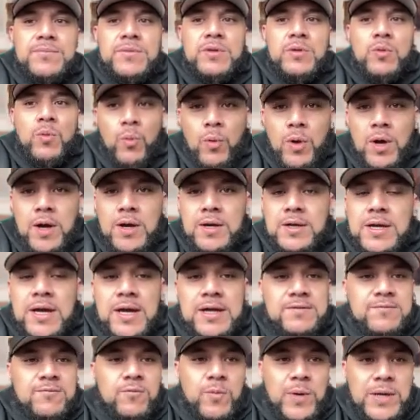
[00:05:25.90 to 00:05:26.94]
what
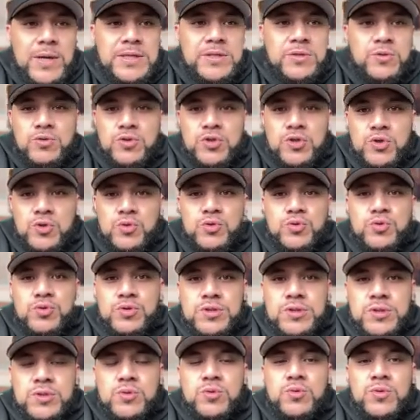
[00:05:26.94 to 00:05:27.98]
kind of way you
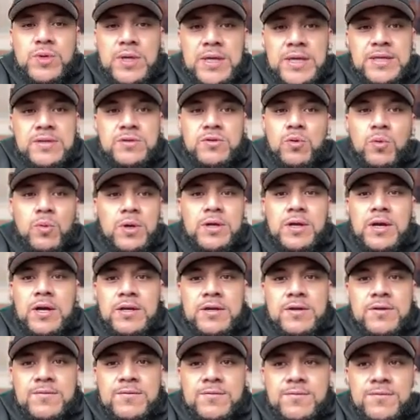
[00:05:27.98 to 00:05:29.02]
choose to eat, what
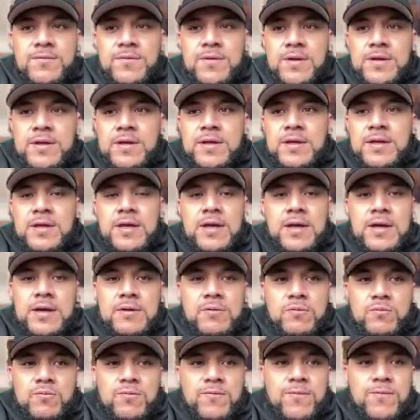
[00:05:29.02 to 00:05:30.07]
kind of
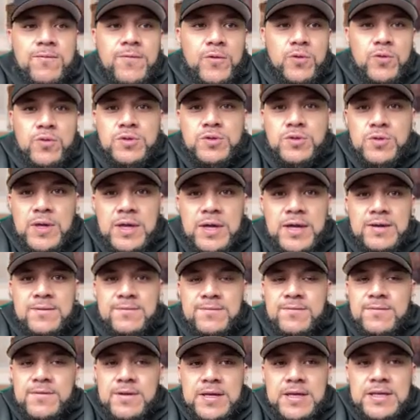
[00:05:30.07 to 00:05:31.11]
food you
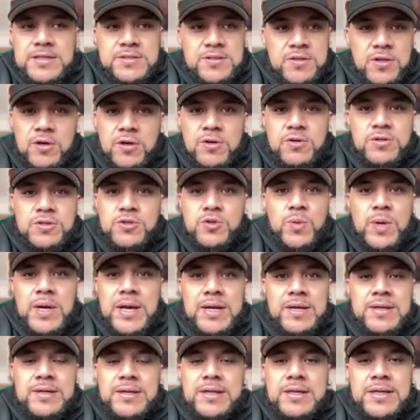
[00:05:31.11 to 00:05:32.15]
have. As long as you
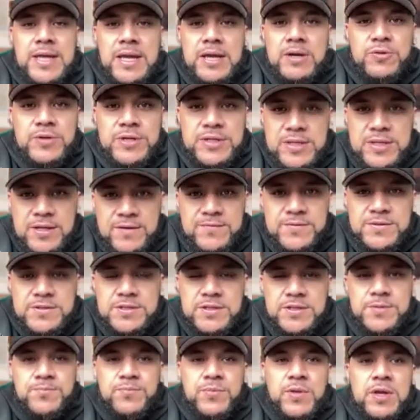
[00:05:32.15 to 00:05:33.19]
are in a calorie
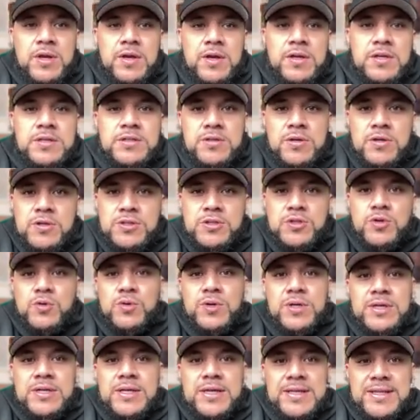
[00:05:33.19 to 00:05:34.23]
deficit, as long as
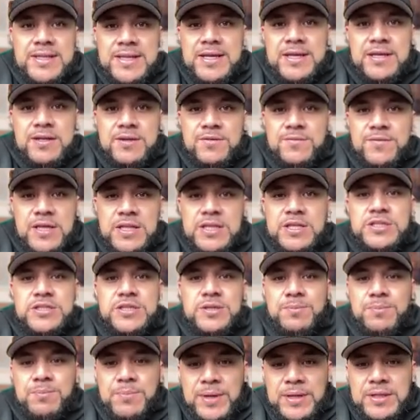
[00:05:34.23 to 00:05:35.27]
you're in a negative
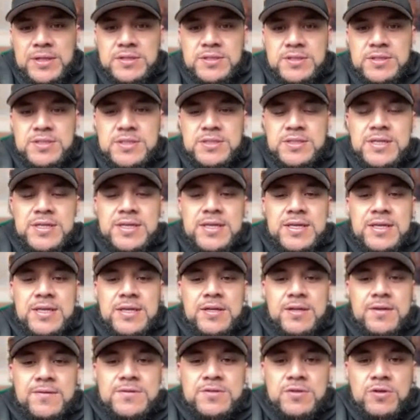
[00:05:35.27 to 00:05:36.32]
energy balance,
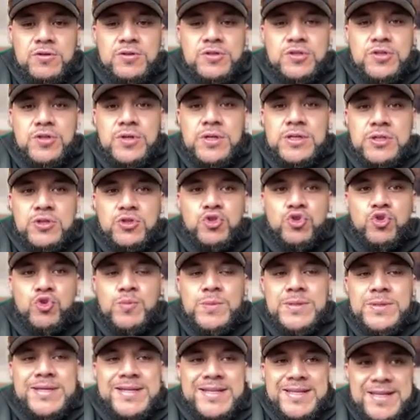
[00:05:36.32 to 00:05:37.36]
as long as you are
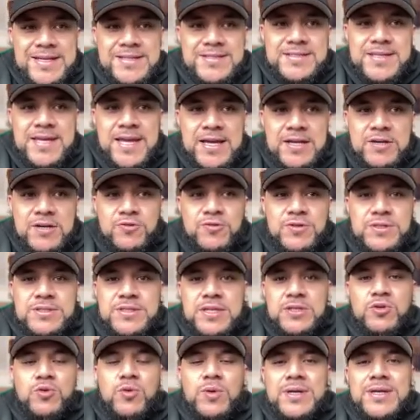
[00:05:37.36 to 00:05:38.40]
consuming less calories
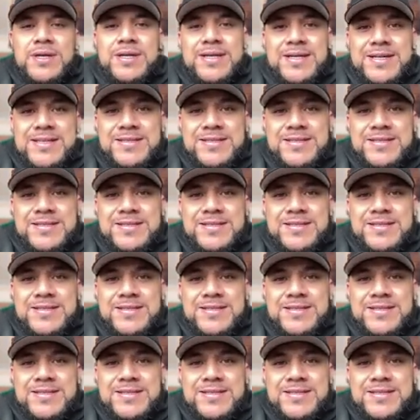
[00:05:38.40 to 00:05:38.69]
than you are,